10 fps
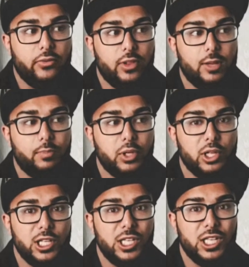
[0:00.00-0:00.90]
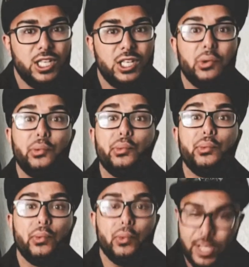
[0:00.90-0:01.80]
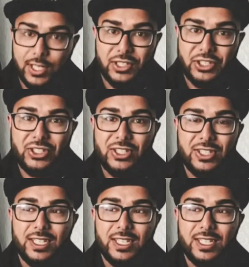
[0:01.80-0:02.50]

flippantly wait.